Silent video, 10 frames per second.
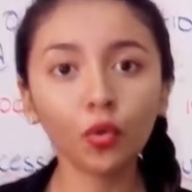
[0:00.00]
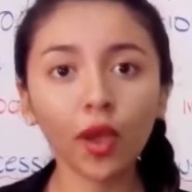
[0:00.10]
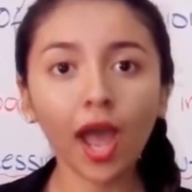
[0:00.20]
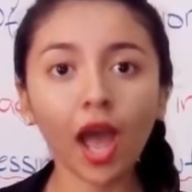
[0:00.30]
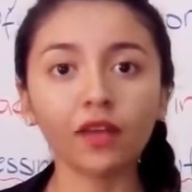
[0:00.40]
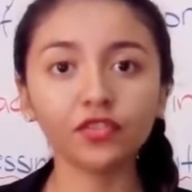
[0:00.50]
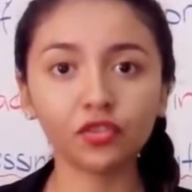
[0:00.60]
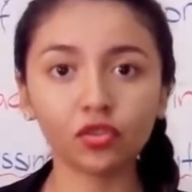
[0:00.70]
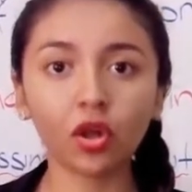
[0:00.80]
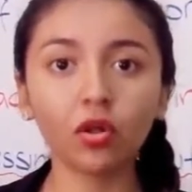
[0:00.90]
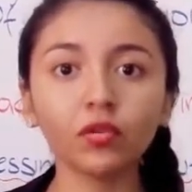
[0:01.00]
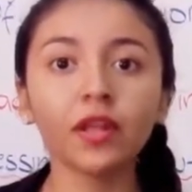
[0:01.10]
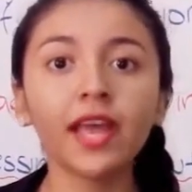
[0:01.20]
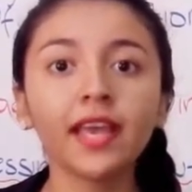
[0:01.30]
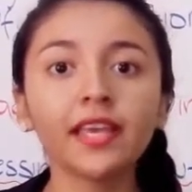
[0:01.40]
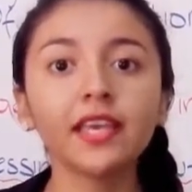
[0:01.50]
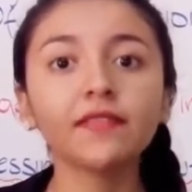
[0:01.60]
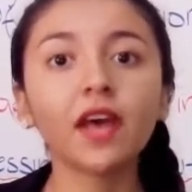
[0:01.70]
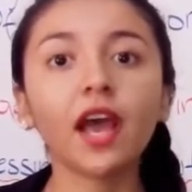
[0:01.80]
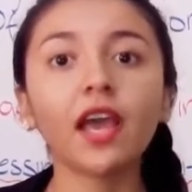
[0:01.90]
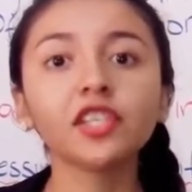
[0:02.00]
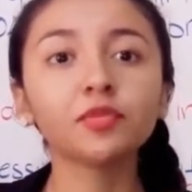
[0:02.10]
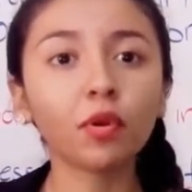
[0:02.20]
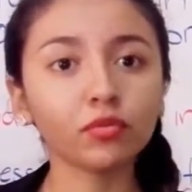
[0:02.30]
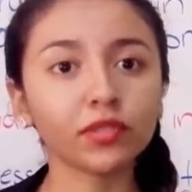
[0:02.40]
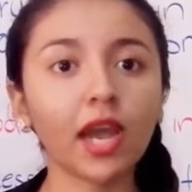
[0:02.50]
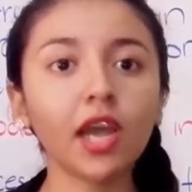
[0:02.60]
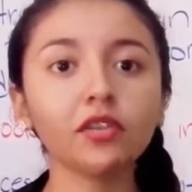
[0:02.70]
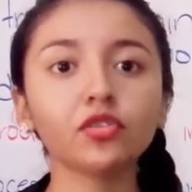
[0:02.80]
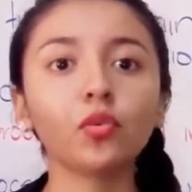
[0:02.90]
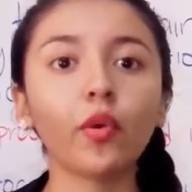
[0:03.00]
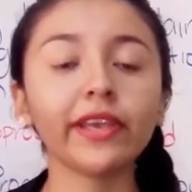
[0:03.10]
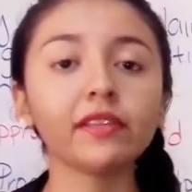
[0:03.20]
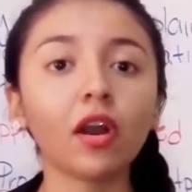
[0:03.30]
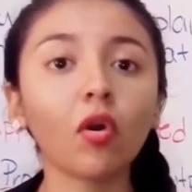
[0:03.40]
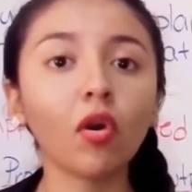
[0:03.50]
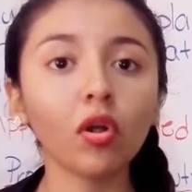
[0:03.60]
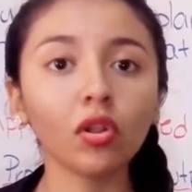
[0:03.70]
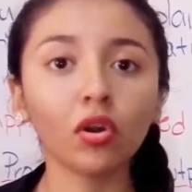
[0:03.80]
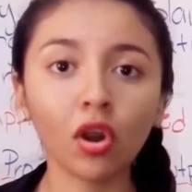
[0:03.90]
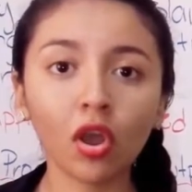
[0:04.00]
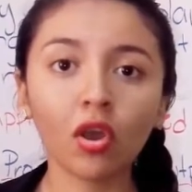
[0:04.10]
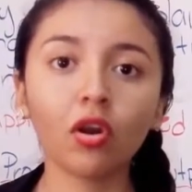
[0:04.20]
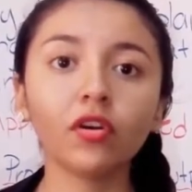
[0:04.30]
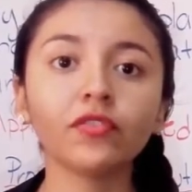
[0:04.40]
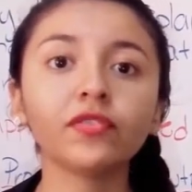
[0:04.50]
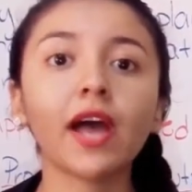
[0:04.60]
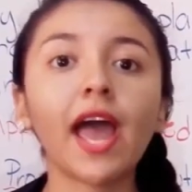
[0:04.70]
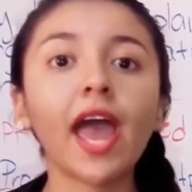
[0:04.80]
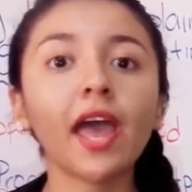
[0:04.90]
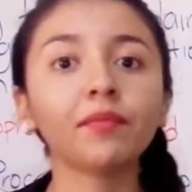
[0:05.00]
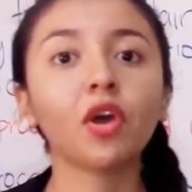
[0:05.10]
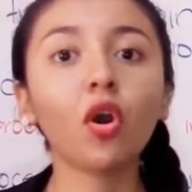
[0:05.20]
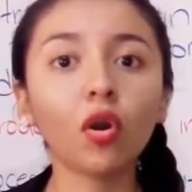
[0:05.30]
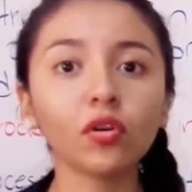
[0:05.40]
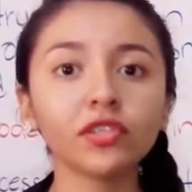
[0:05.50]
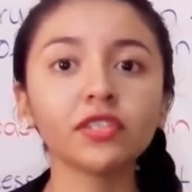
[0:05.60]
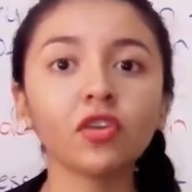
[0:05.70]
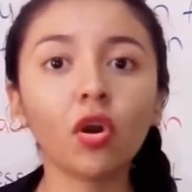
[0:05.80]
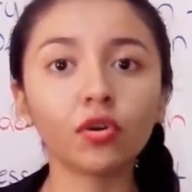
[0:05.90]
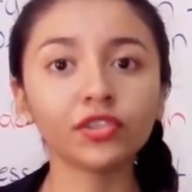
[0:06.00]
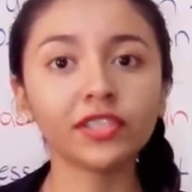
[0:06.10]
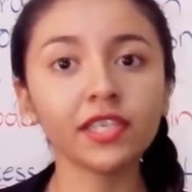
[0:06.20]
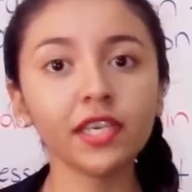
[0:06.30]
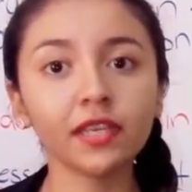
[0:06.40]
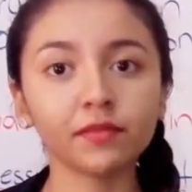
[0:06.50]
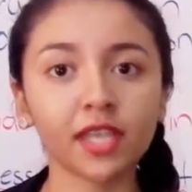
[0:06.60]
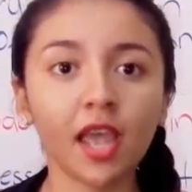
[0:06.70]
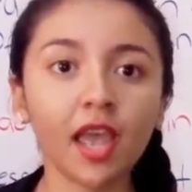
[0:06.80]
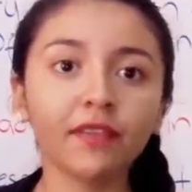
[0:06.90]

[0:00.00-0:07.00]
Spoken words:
who have told in a spontaneous way the color of an object or tint,